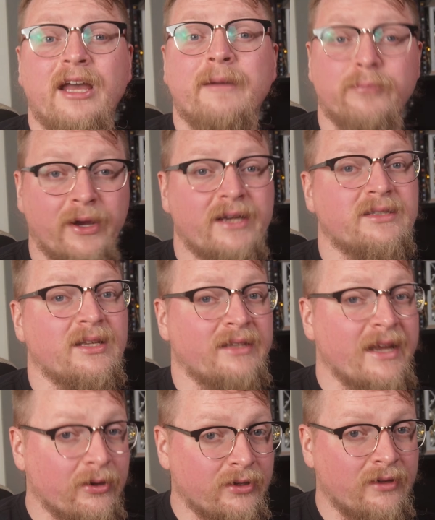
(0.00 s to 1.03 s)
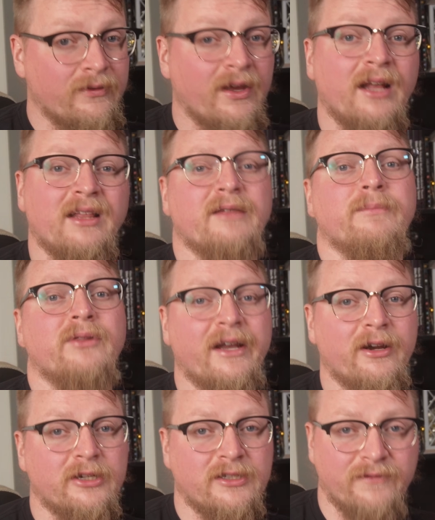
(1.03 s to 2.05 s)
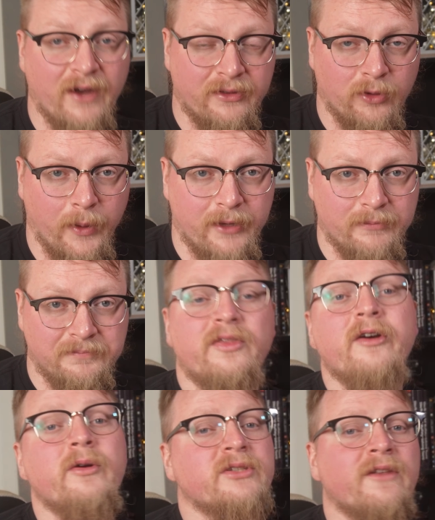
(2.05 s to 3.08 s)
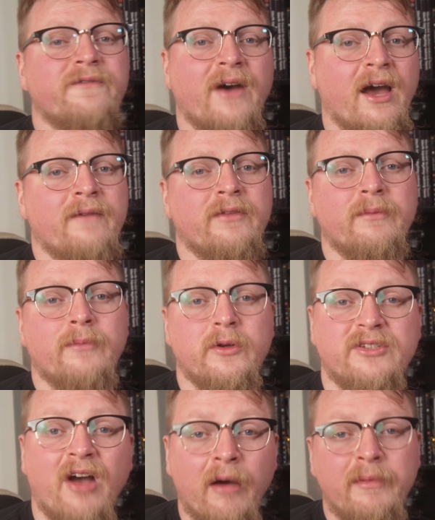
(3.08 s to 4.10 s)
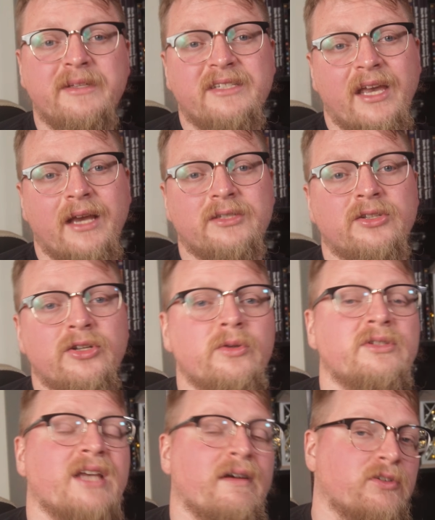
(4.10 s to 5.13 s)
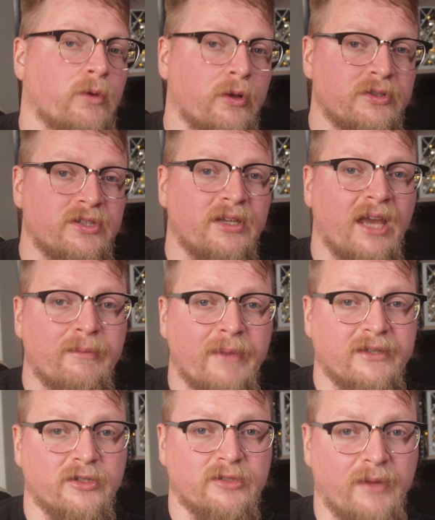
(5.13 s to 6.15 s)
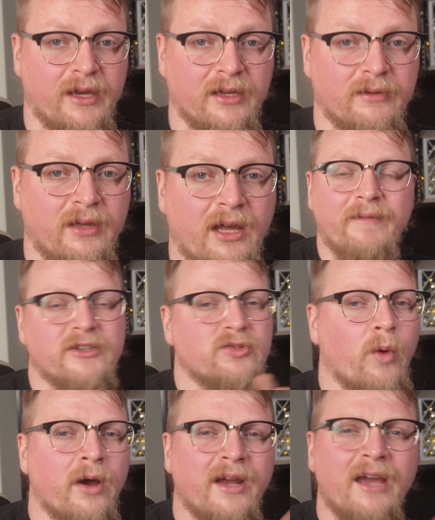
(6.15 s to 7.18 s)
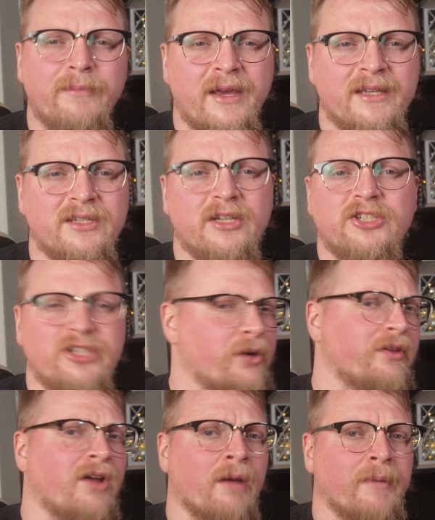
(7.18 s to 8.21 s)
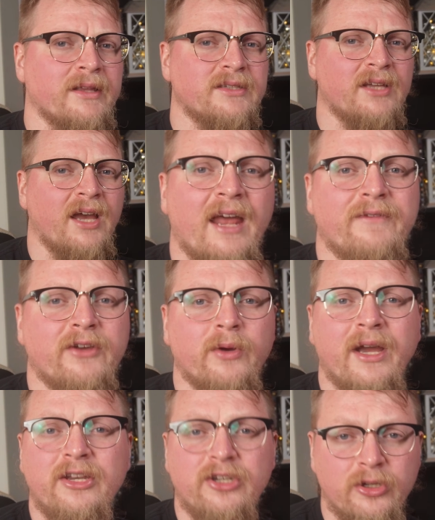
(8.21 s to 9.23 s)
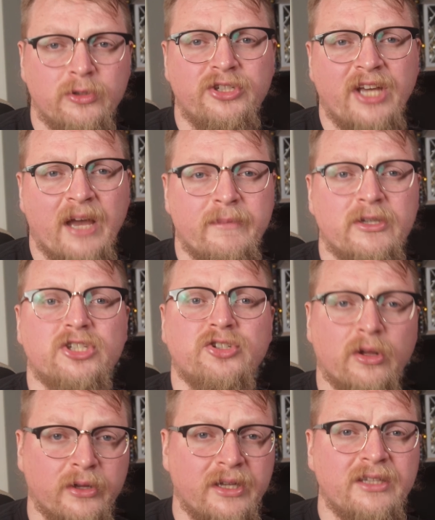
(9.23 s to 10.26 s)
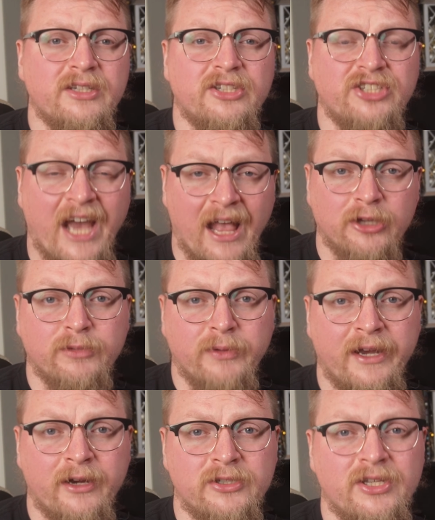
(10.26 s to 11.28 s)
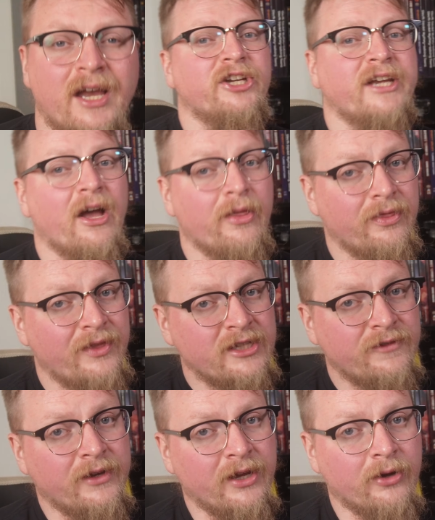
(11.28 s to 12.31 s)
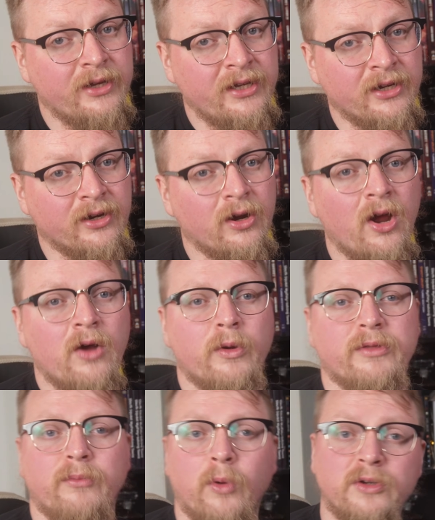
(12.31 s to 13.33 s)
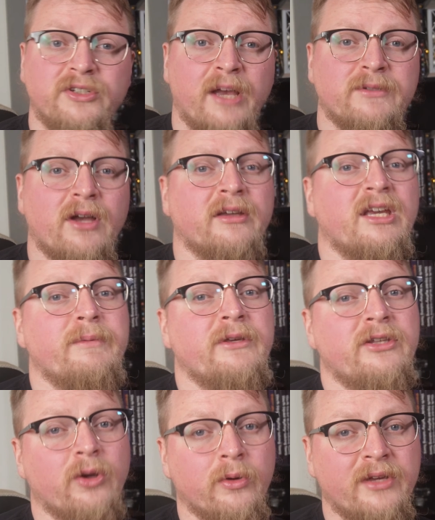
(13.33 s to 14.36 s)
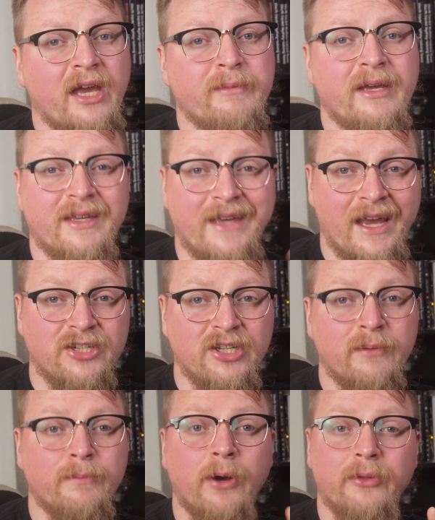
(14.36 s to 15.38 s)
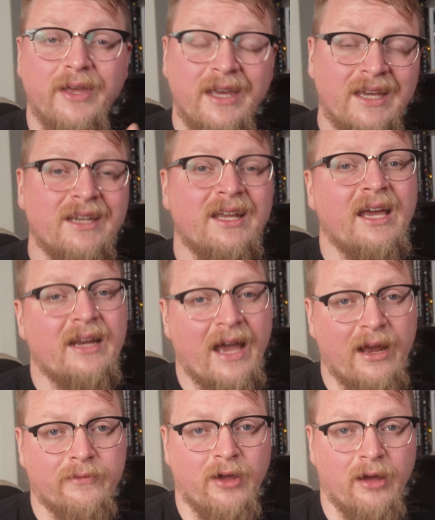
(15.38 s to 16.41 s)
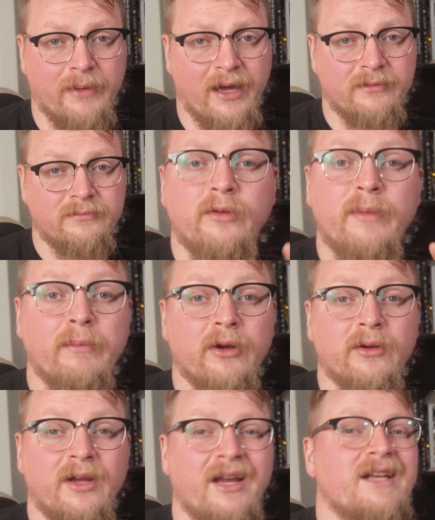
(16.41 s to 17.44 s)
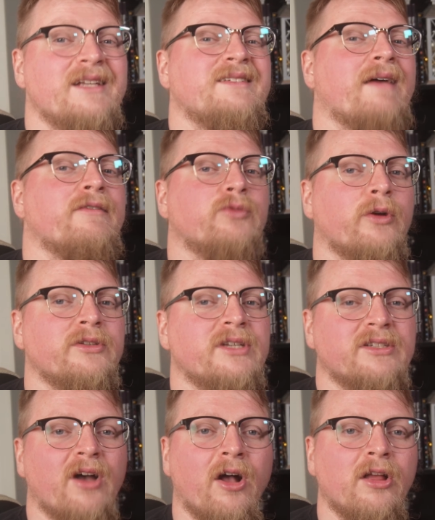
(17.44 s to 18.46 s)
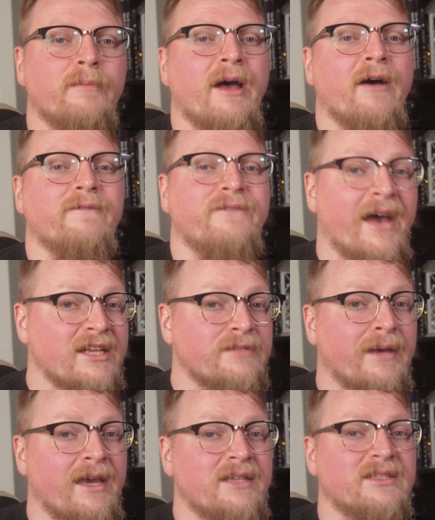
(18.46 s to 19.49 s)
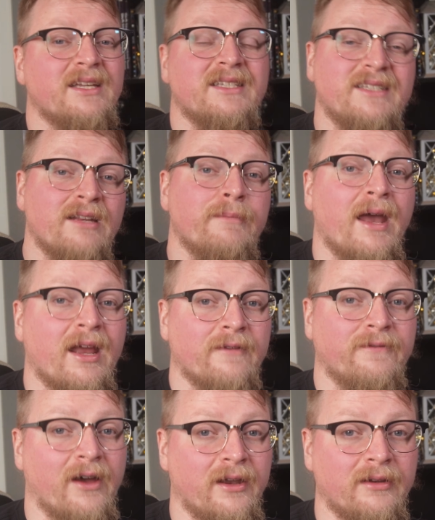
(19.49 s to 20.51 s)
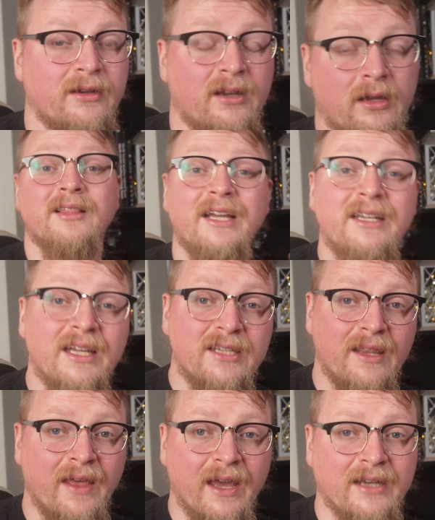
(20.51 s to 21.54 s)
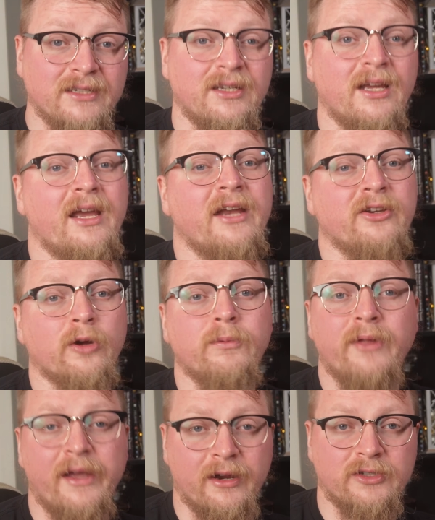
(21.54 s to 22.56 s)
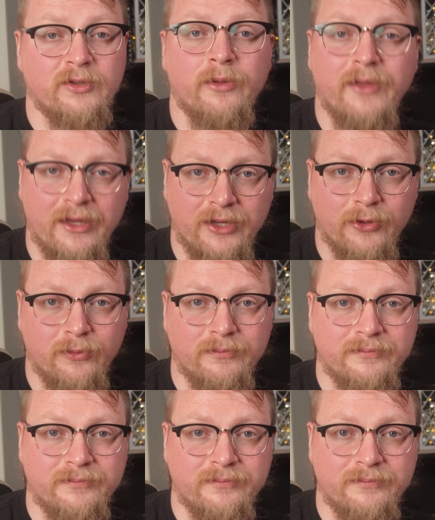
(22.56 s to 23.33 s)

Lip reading: Embrace the narrative and let the players find their way. Those are the 5 of the most common mistakes new Savage Worlds game masters make. If there's one I missed, share in the comments. And if you're a new GM struggling to challenge your players, check out this video here with more tips on keeping your game engaging both in and out of combat. Remember, Savage Worlds is all about fast-paced, cinematic fun. Lean into that, and your players will thank you.